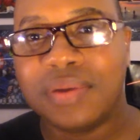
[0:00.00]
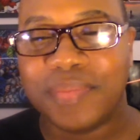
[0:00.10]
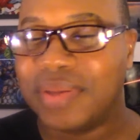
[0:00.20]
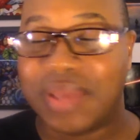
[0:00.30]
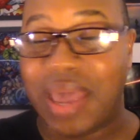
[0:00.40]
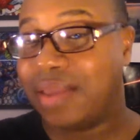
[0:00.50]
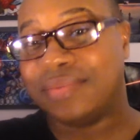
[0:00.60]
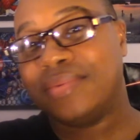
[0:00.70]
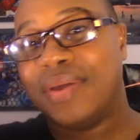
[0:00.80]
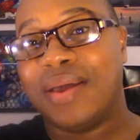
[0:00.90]
But hey,
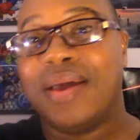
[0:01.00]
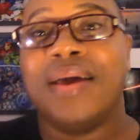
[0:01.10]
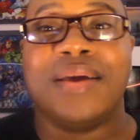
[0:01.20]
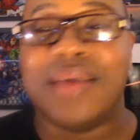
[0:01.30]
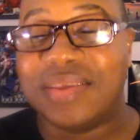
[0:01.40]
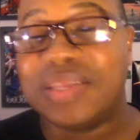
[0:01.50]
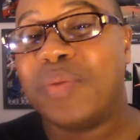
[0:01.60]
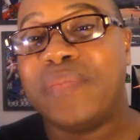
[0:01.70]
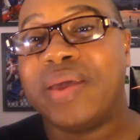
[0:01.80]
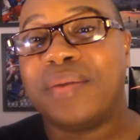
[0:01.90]
that's how they want
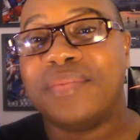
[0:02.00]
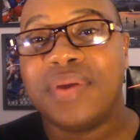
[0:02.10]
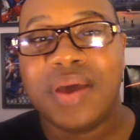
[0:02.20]
to make him.